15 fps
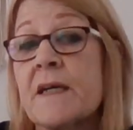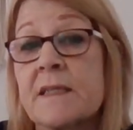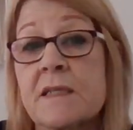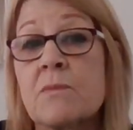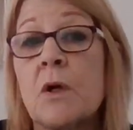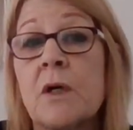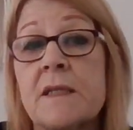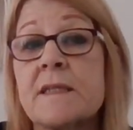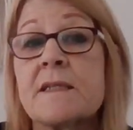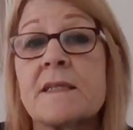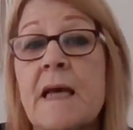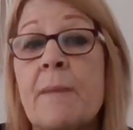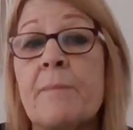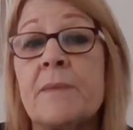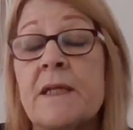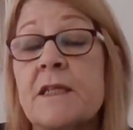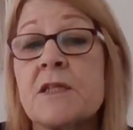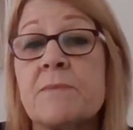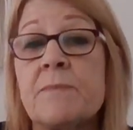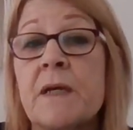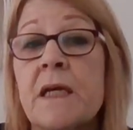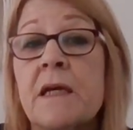That's why this is happening
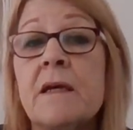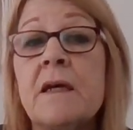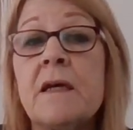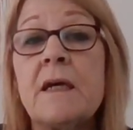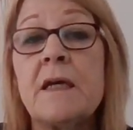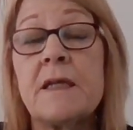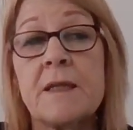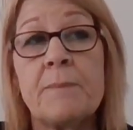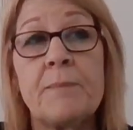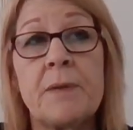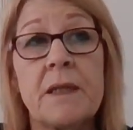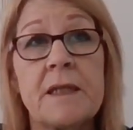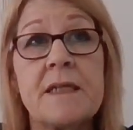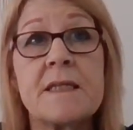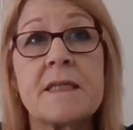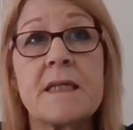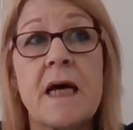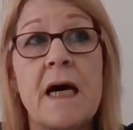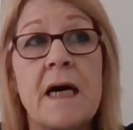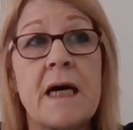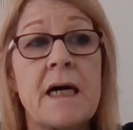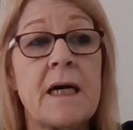to me. The police
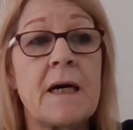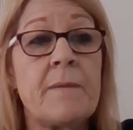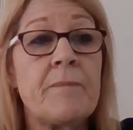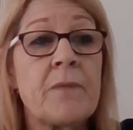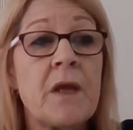are